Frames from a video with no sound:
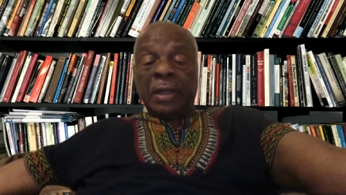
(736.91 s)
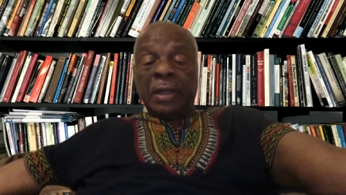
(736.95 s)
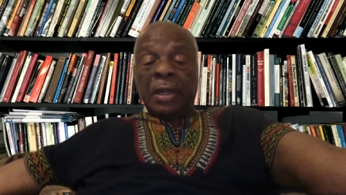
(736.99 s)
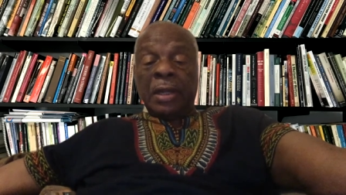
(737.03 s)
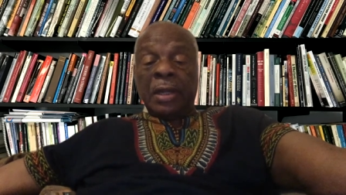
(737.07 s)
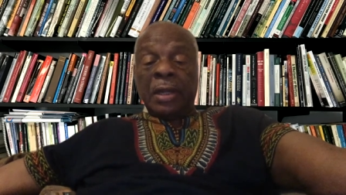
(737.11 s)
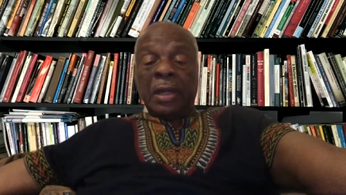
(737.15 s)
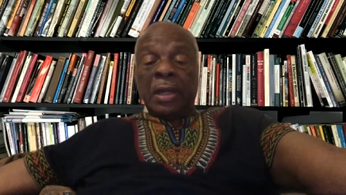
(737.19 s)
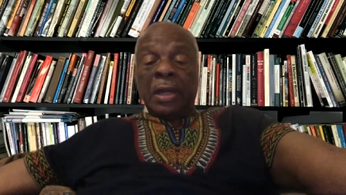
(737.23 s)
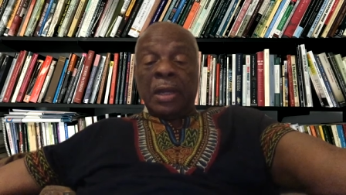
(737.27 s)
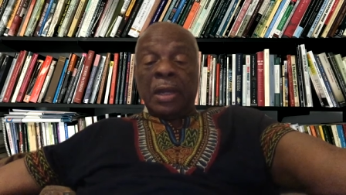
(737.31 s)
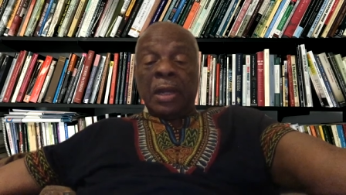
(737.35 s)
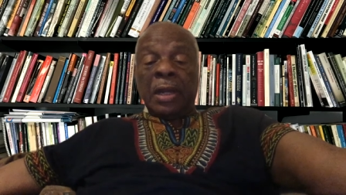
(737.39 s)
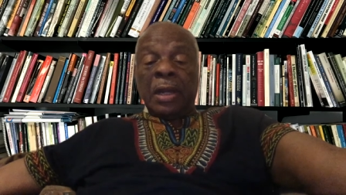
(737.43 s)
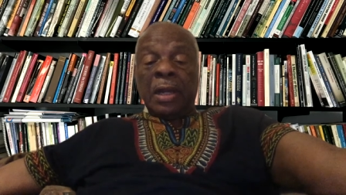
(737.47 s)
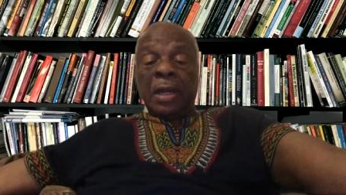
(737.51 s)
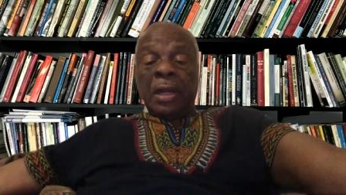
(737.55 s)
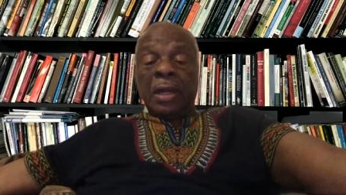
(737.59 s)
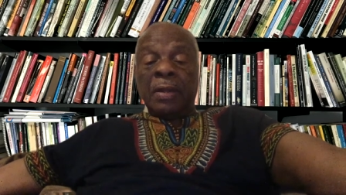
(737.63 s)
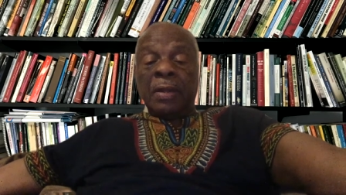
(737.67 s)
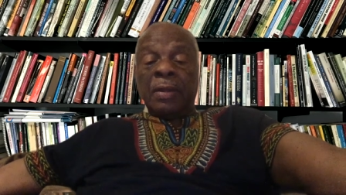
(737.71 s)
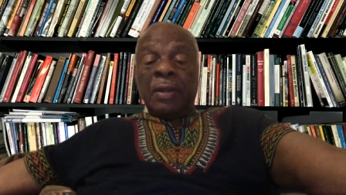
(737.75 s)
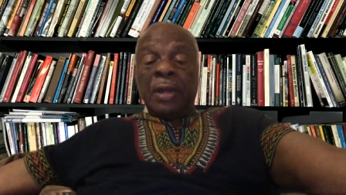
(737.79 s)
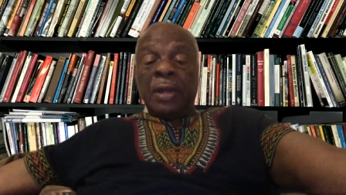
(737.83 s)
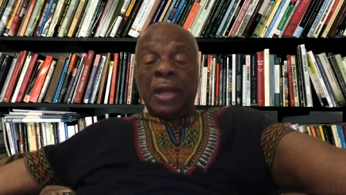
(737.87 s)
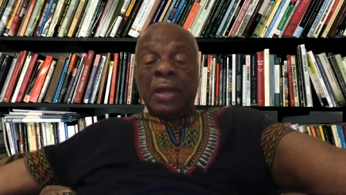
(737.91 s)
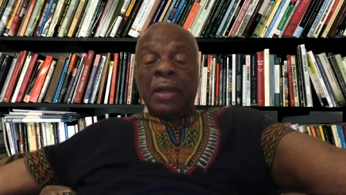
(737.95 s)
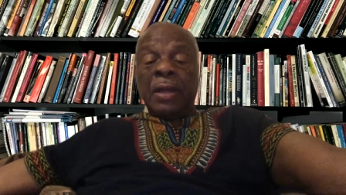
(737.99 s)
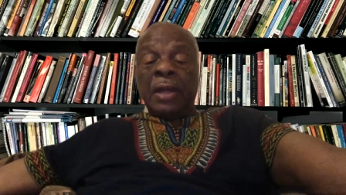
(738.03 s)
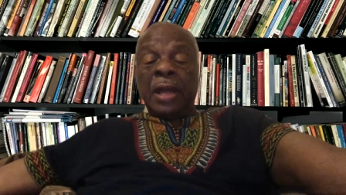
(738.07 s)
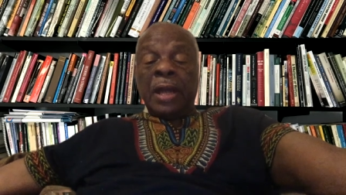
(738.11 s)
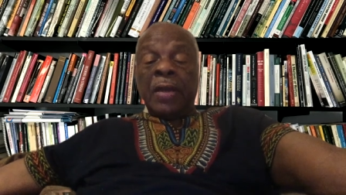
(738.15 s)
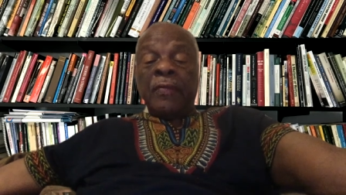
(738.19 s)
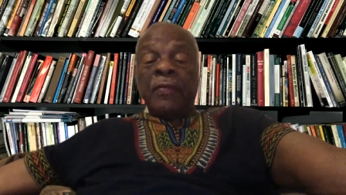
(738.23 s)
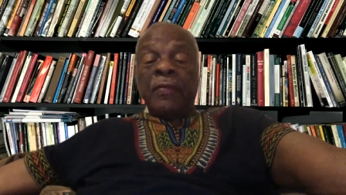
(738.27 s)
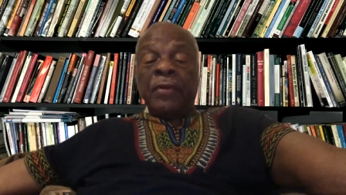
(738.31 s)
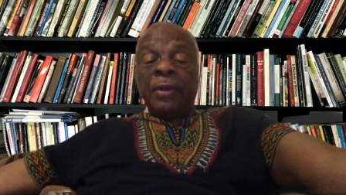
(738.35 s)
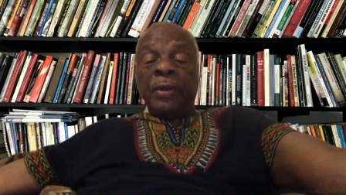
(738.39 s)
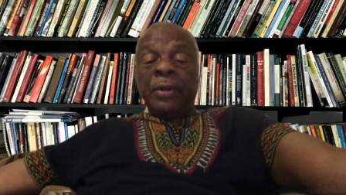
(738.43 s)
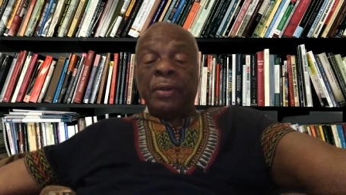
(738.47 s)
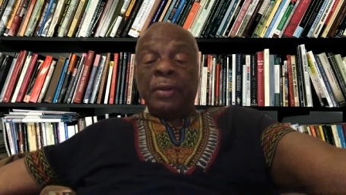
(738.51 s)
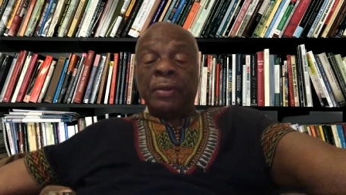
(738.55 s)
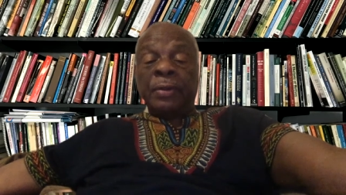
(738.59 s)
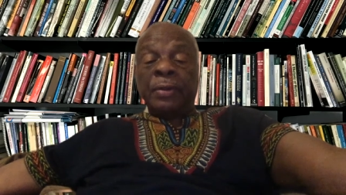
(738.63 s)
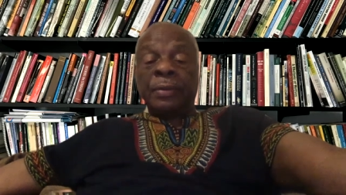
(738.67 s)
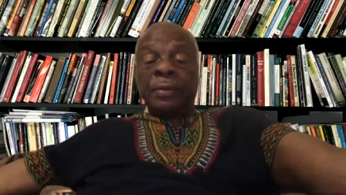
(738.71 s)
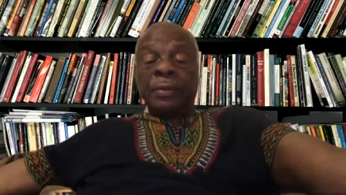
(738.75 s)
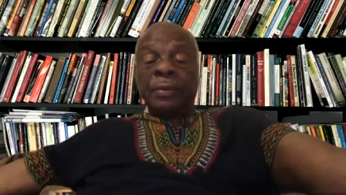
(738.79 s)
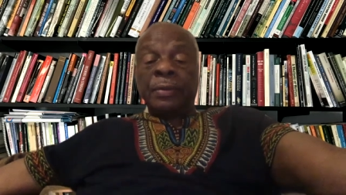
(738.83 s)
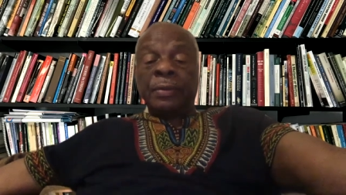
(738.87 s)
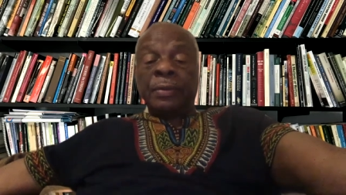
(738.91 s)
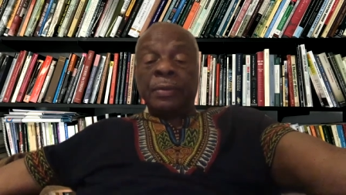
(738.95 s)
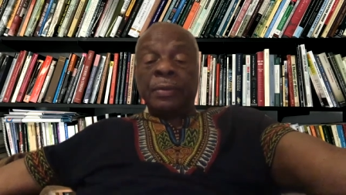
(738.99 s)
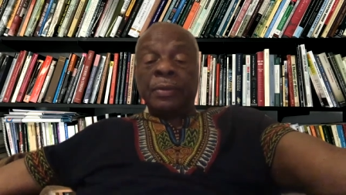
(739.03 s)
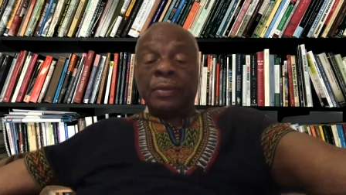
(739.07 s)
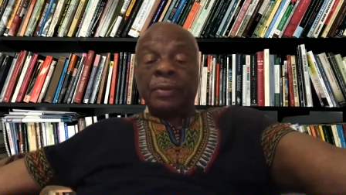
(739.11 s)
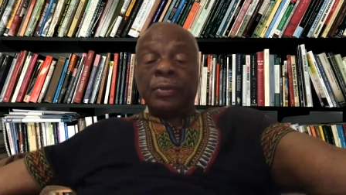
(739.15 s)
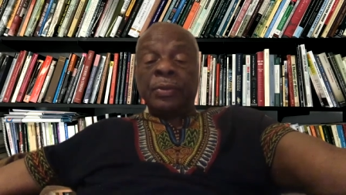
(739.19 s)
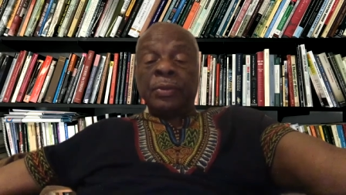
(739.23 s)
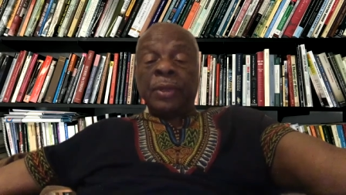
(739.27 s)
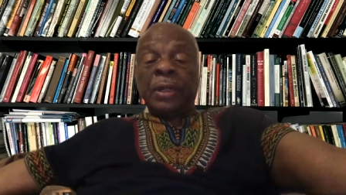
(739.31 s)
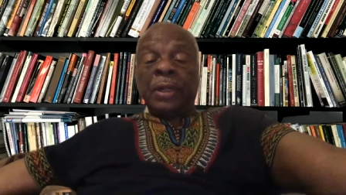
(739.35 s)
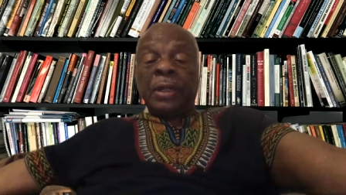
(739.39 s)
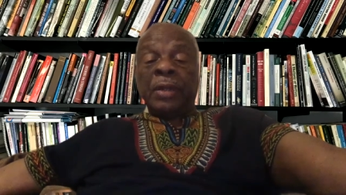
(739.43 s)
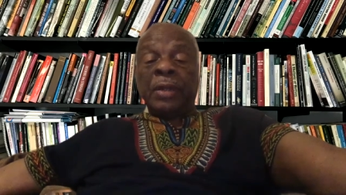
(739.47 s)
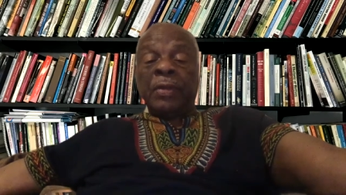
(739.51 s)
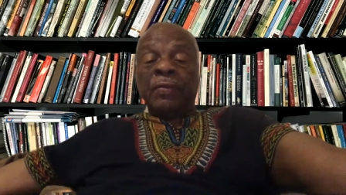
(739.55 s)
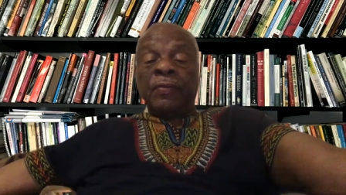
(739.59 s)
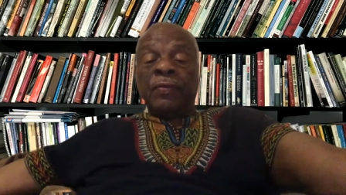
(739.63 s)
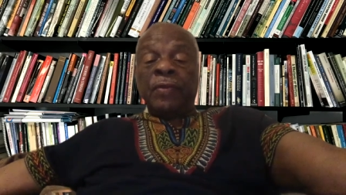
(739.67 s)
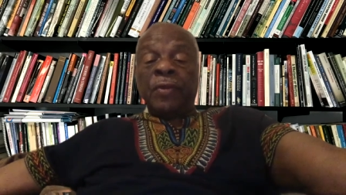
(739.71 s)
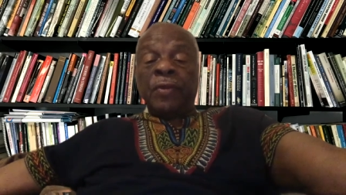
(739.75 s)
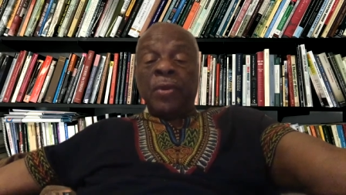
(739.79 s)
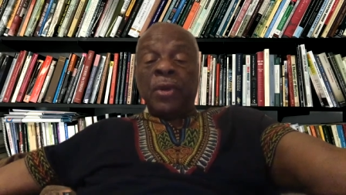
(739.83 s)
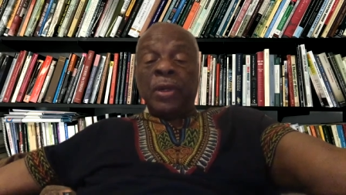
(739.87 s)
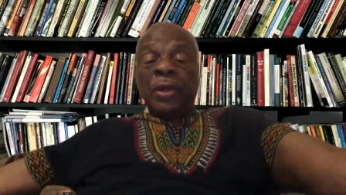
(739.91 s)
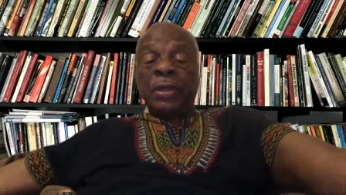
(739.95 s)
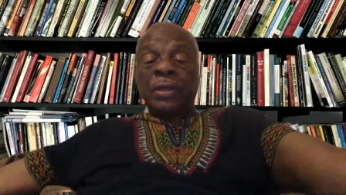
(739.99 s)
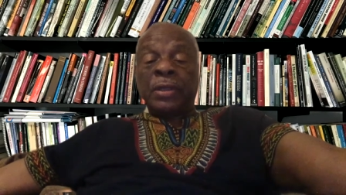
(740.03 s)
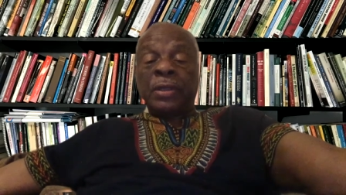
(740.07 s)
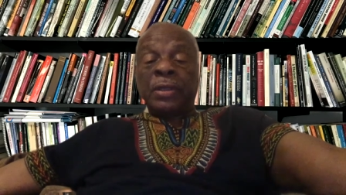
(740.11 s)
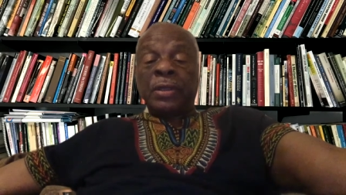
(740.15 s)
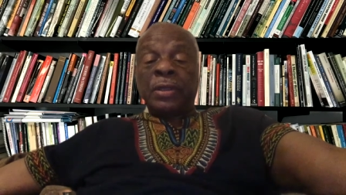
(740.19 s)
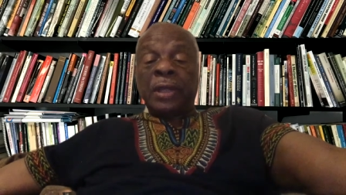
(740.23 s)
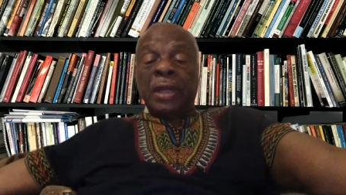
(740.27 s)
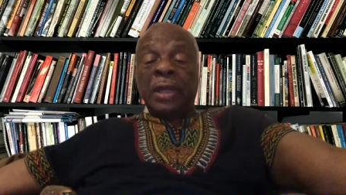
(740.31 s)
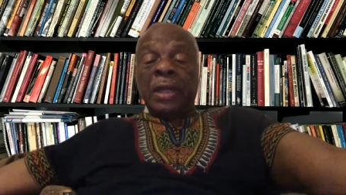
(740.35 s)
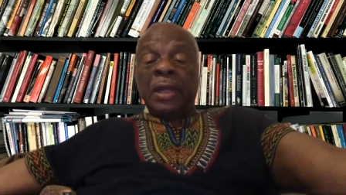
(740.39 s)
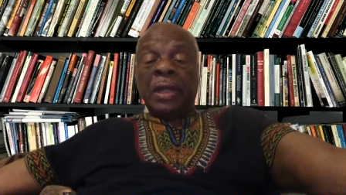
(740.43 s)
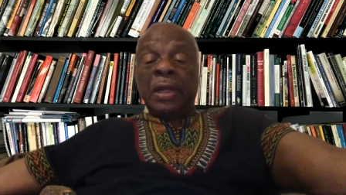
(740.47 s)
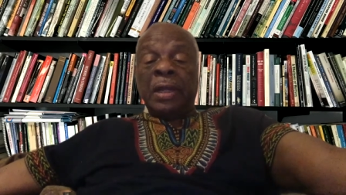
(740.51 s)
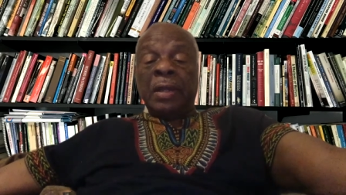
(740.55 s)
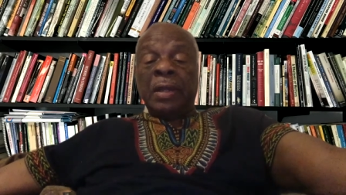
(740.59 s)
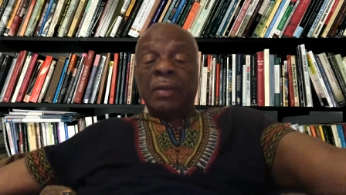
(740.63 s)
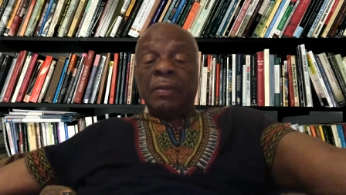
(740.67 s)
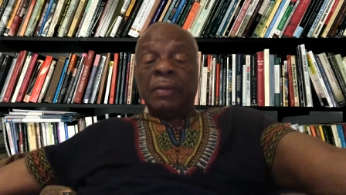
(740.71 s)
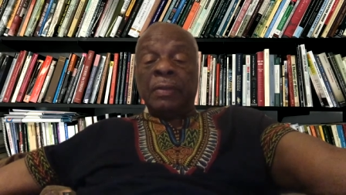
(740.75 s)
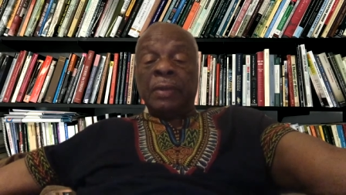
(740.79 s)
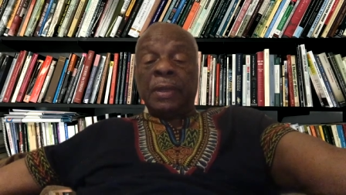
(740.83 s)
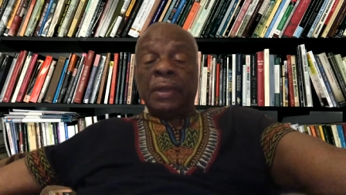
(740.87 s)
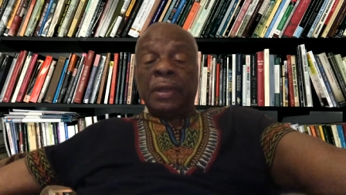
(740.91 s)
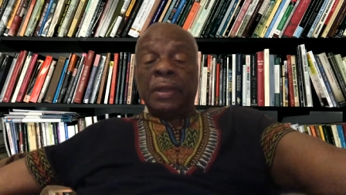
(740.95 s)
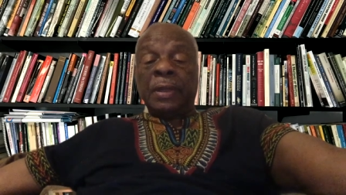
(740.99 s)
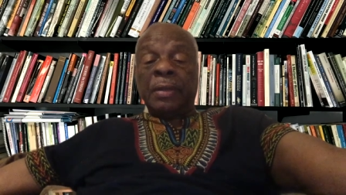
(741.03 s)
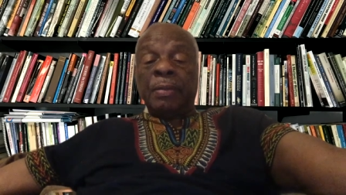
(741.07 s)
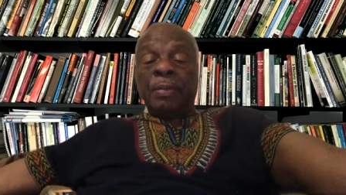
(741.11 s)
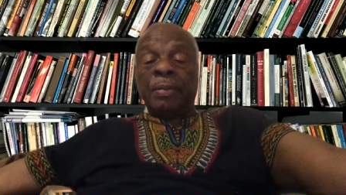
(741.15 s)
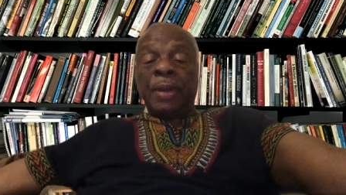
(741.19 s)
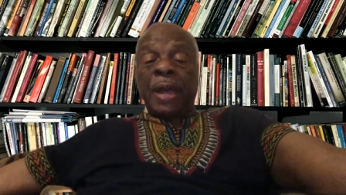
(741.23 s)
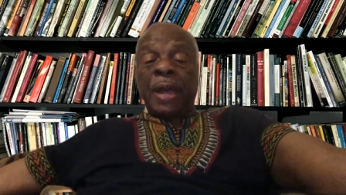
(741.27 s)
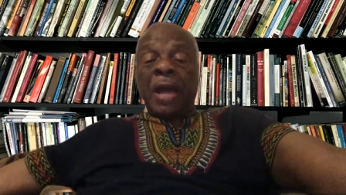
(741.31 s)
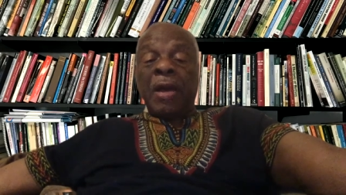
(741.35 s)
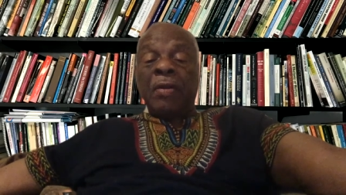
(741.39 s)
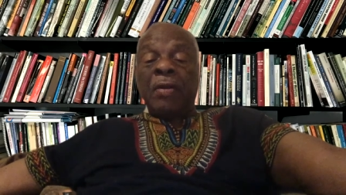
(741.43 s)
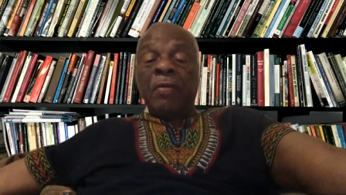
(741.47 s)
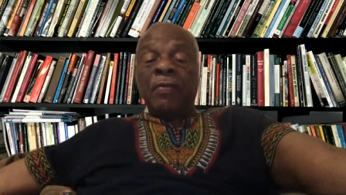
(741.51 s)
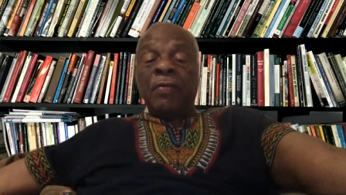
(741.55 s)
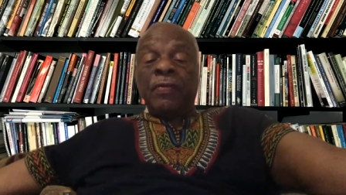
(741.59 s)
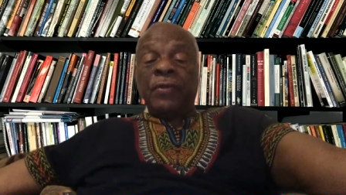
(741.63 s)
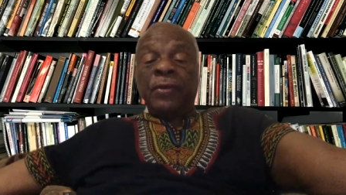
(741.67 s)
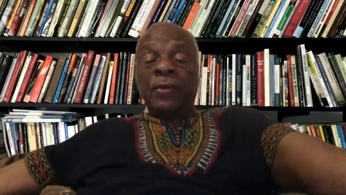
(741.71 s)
that ever really voiced any powerful